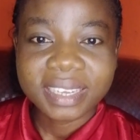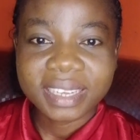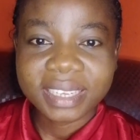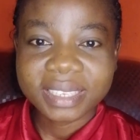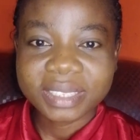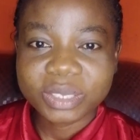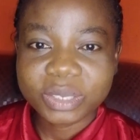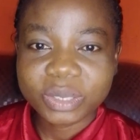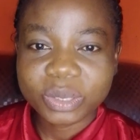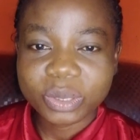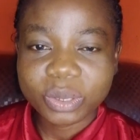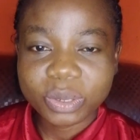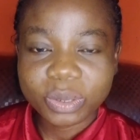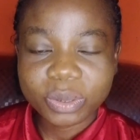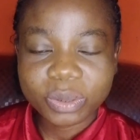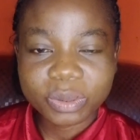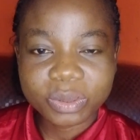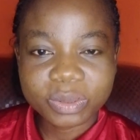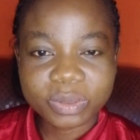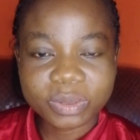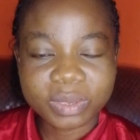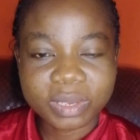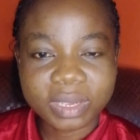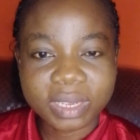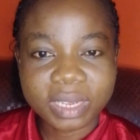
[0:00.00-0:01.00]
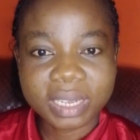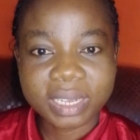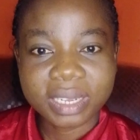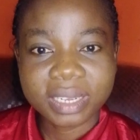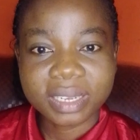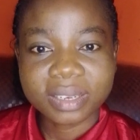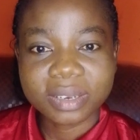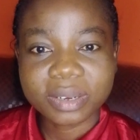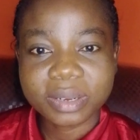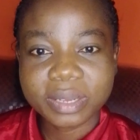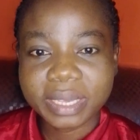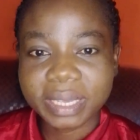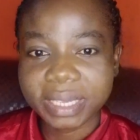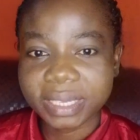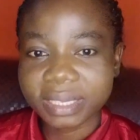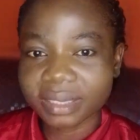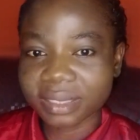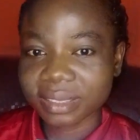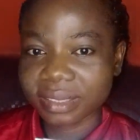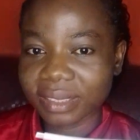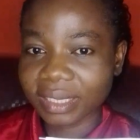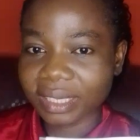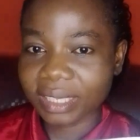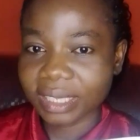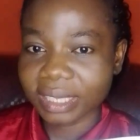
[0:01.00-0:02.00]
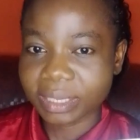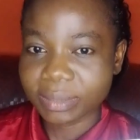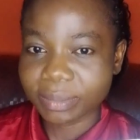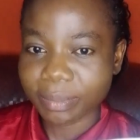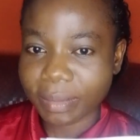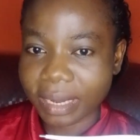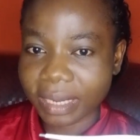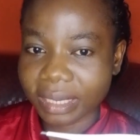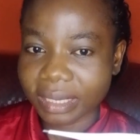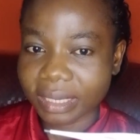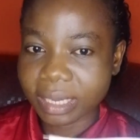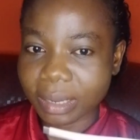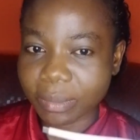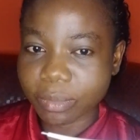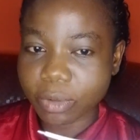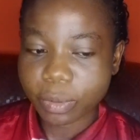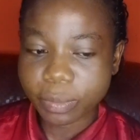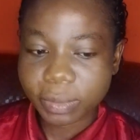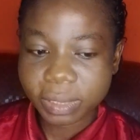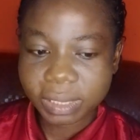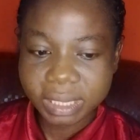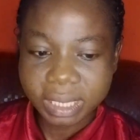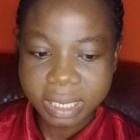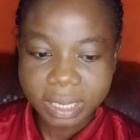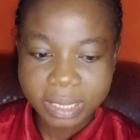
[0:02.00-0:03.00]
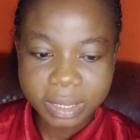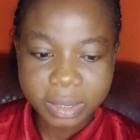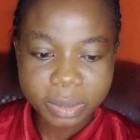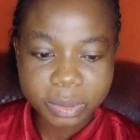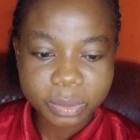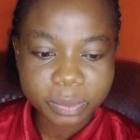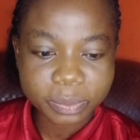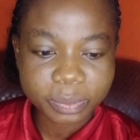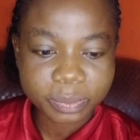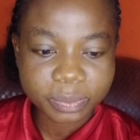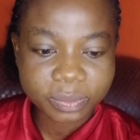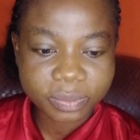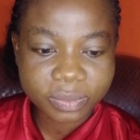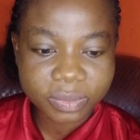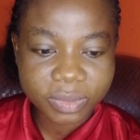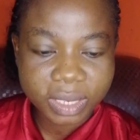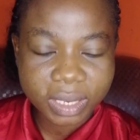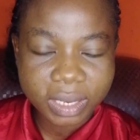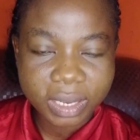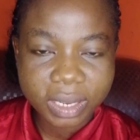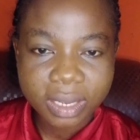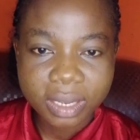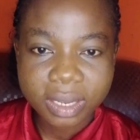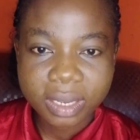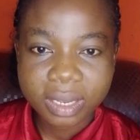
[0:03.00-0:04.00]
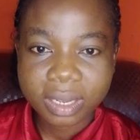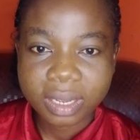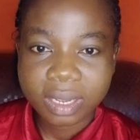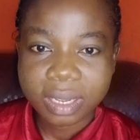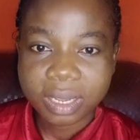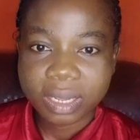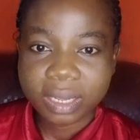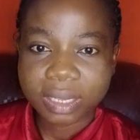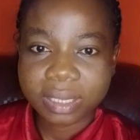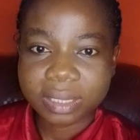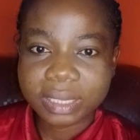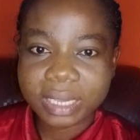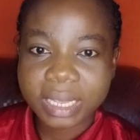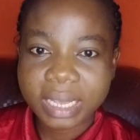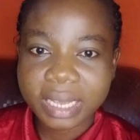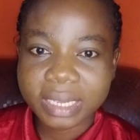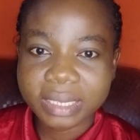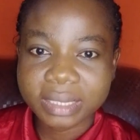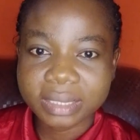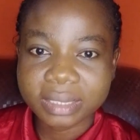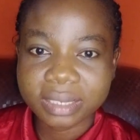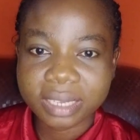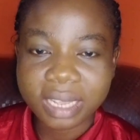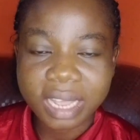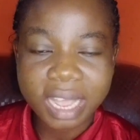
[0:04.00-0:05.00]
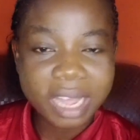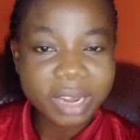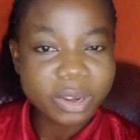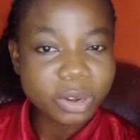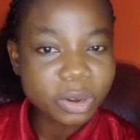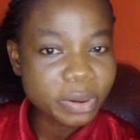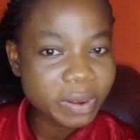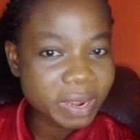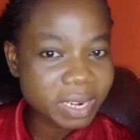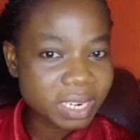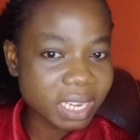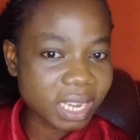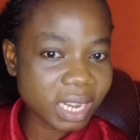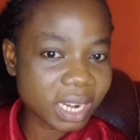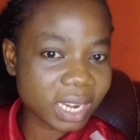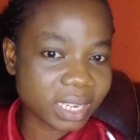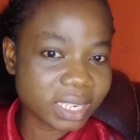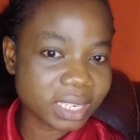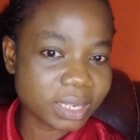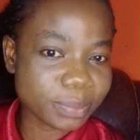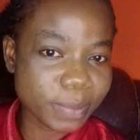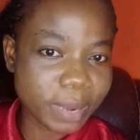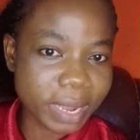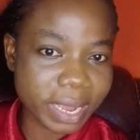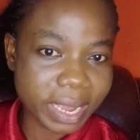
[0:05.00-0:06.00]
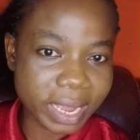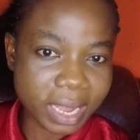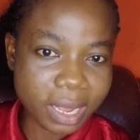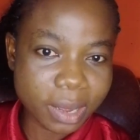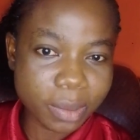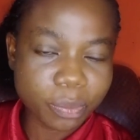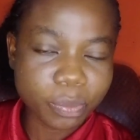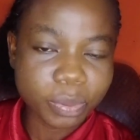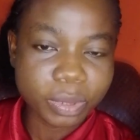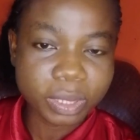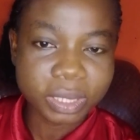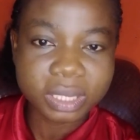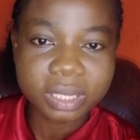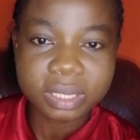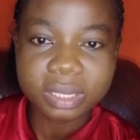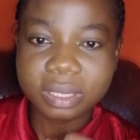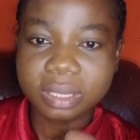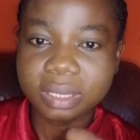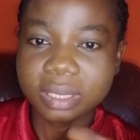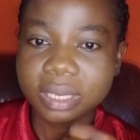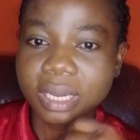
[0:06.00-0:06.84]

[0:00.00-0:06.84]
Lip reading: And so, okay, this is my thermometer now. Then I'd already cleaned my armpits.